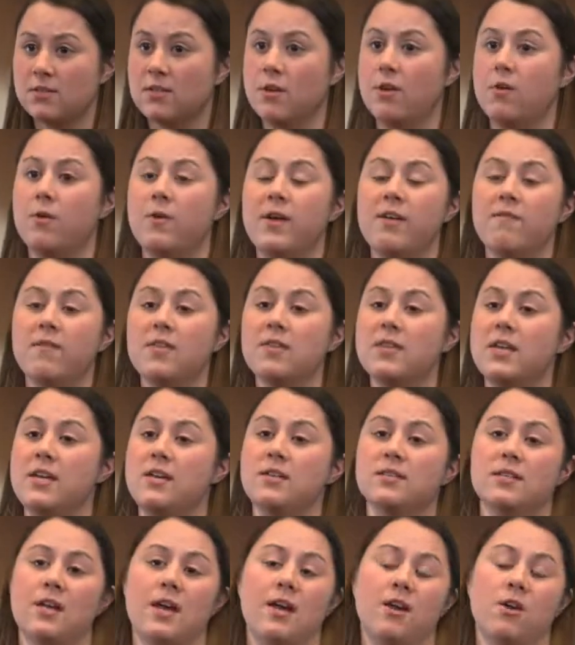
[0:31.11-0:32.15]
So even
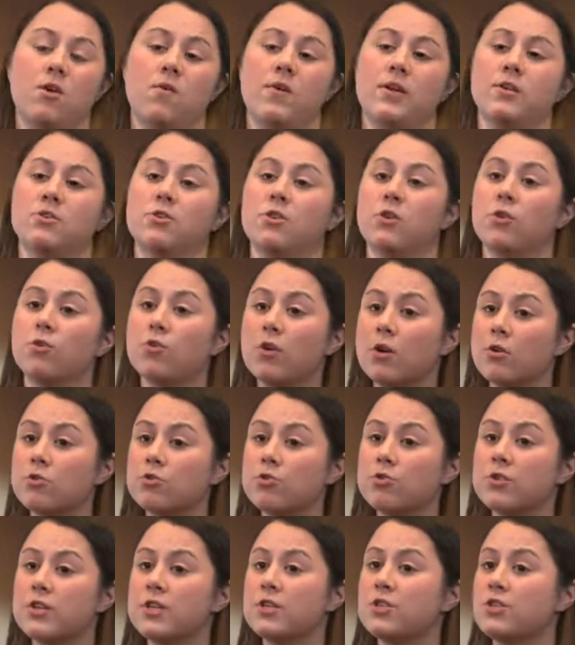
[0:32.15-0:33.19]
things like going to the
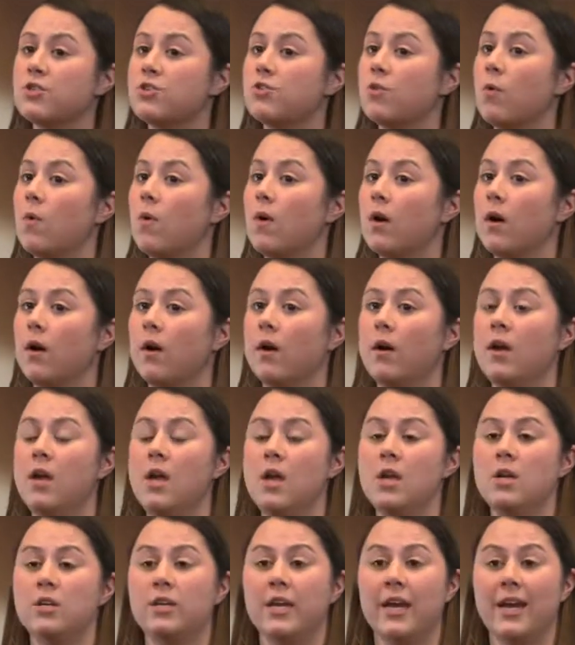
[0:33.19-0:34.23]
grocery store,
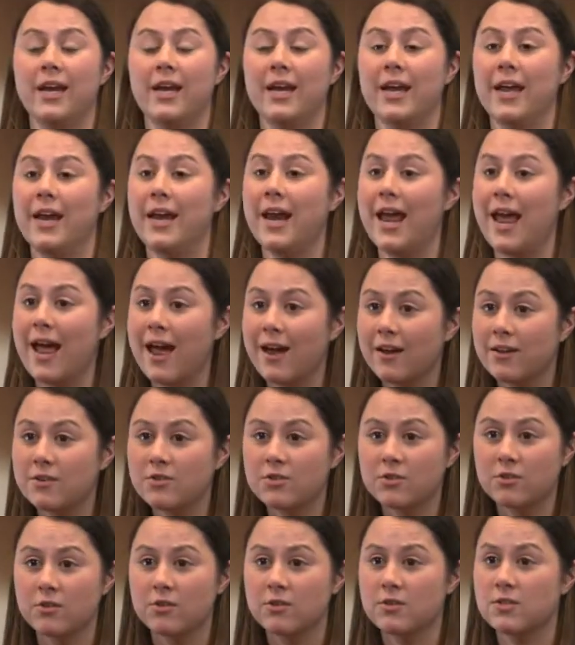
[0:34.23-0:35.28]
getting in
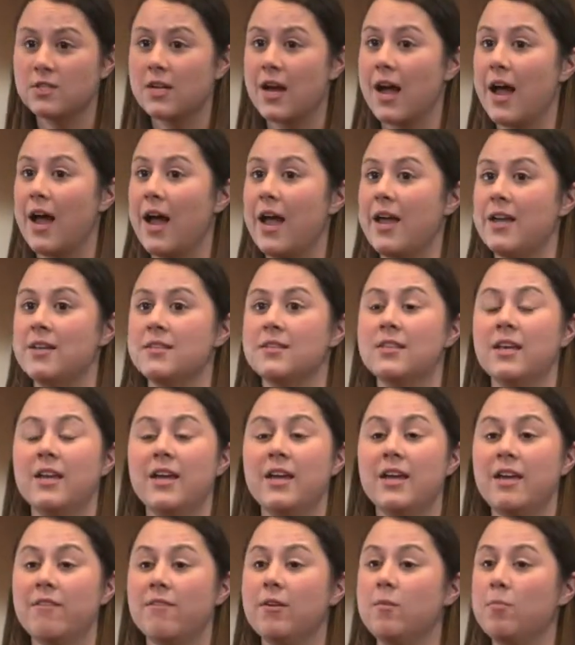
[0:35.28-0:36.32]
exercise,
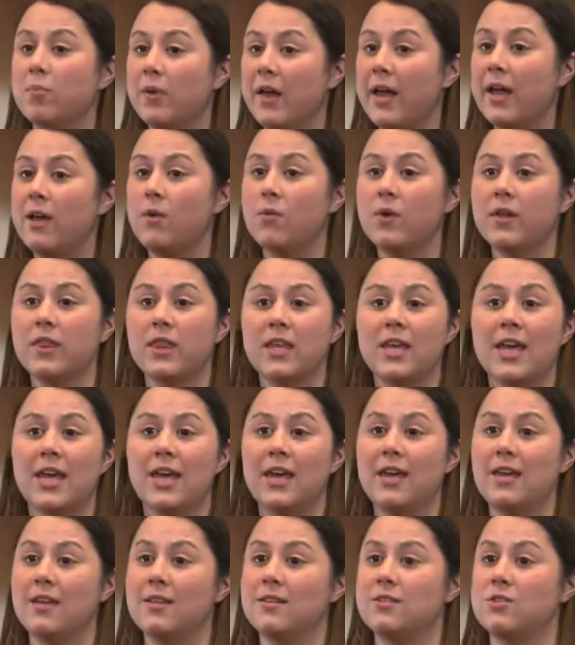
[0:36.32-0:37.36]
even playing with
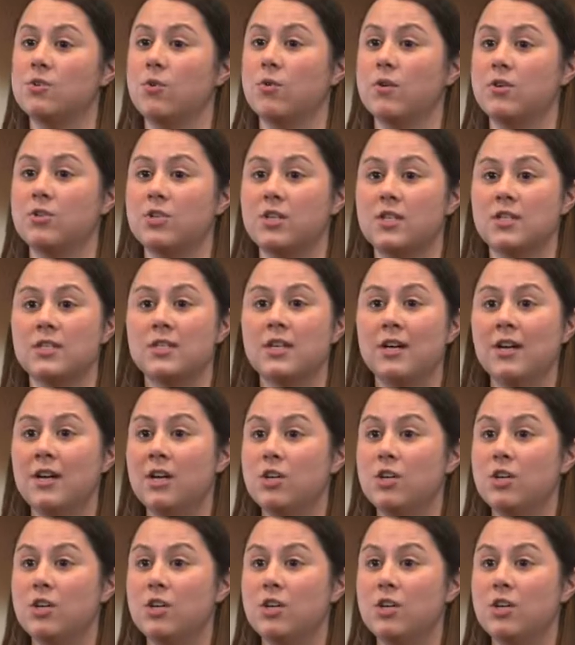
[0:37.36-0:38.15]
kids or just